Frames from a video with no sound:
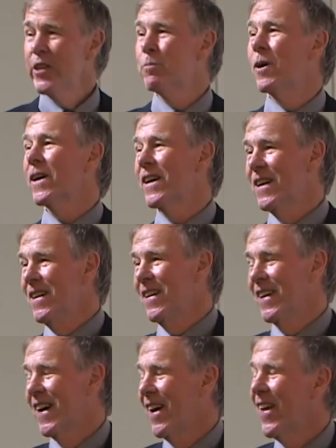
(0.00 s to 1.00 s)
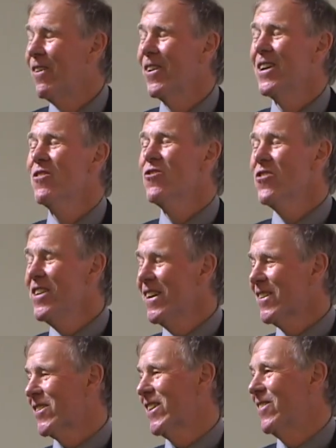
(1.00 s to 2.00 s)
reached Mongolia, and they were in
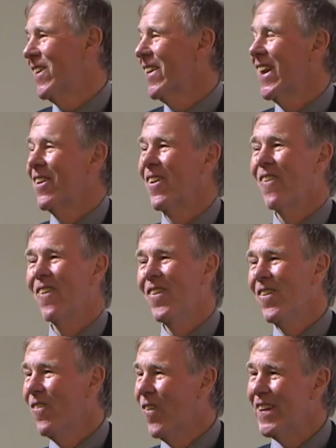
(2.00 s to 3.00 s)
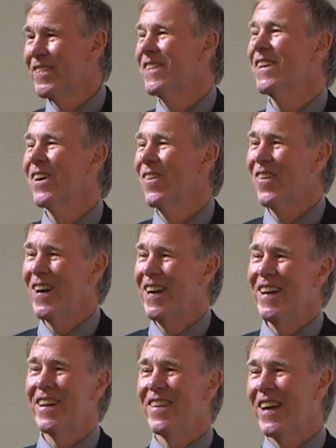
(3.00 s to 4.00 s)
real trouble. They were wasting
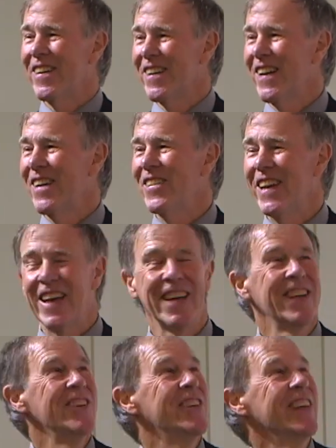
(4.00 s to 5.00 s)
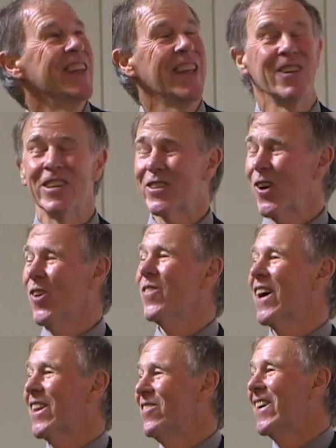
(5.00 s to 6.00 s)
away, and they didn't have any energy. And they were told
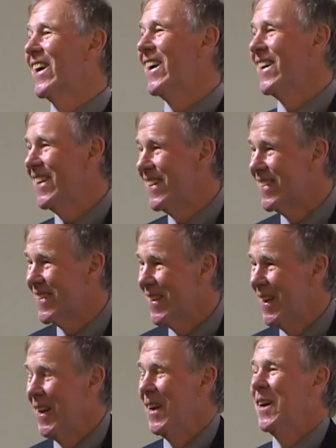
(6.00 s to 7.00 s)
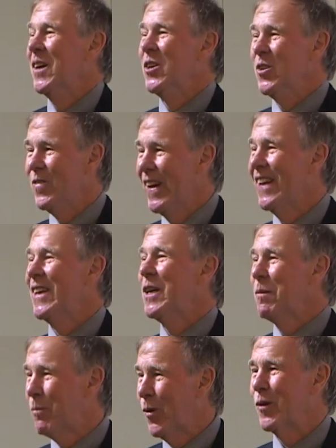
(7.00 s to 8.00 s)
by the Mongolians, "You better
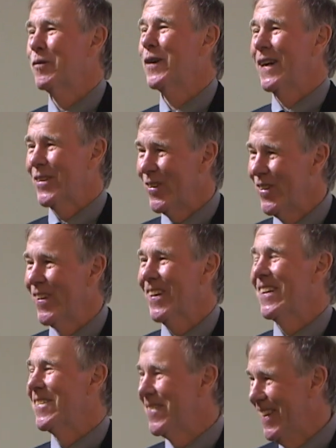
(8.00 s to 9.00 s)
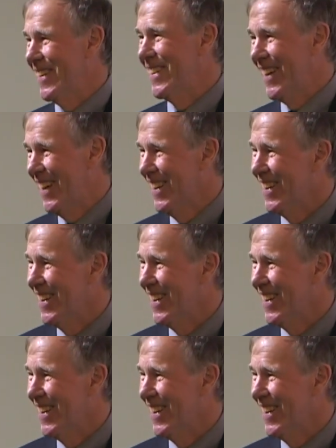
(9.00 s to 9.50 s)
eat pork fat, or you're not going to finish."